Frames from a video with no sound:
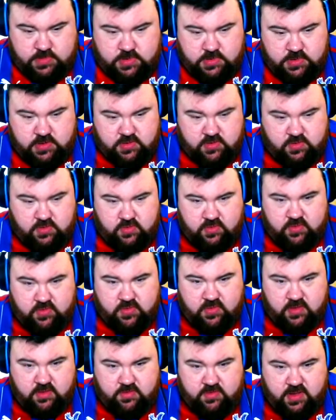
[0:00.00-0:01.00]
let's do
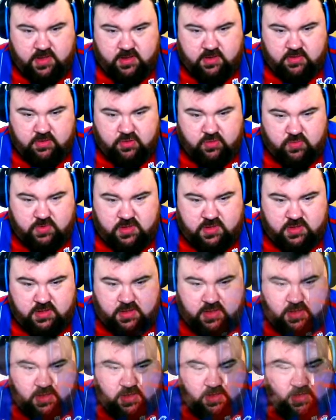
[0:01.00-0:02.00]
some housework
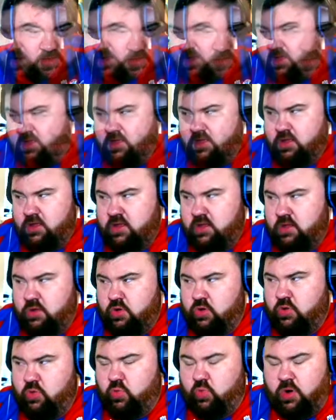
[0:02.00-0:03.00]
here.
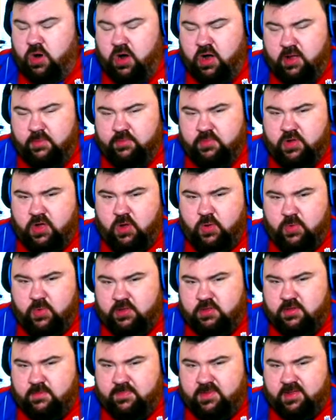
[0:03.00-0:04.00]
What I'm going
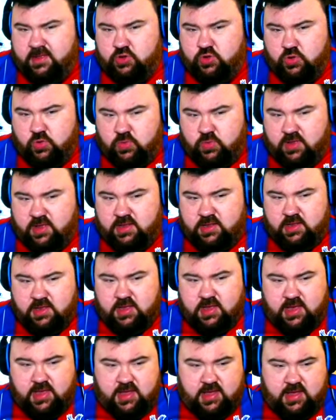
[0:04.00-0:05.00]
to be doing
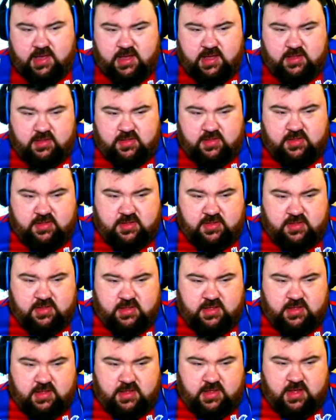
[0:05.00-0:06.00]
is
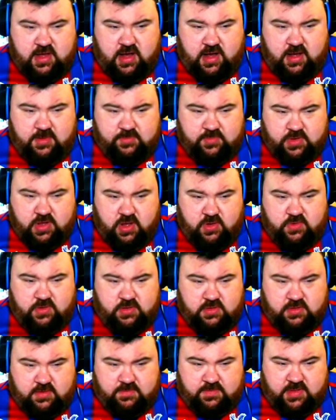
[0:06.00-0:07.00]
I'm going
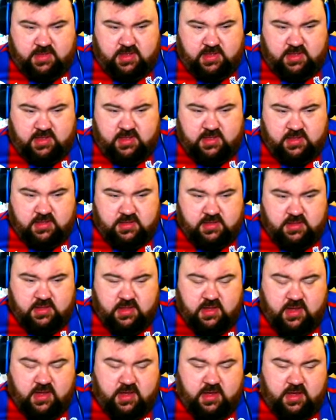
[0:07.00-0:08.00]
to be
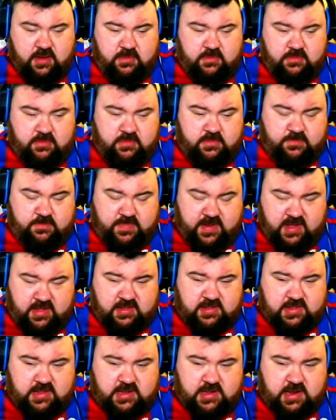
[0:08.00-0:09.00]
um,
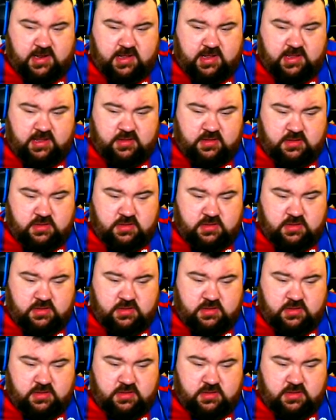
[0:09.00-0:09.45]
basically